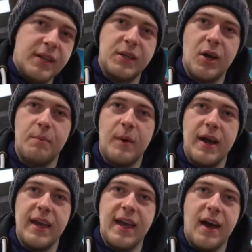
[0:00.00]
to go
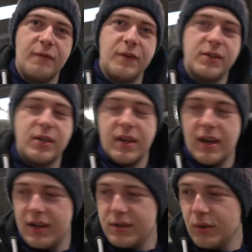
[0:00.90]
buy a Halford's
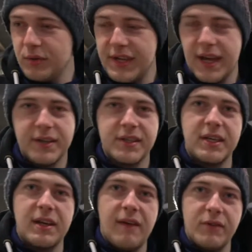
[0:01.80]
tool set because I
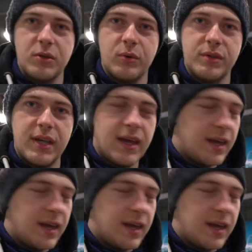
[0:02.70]
didn't have a tool set.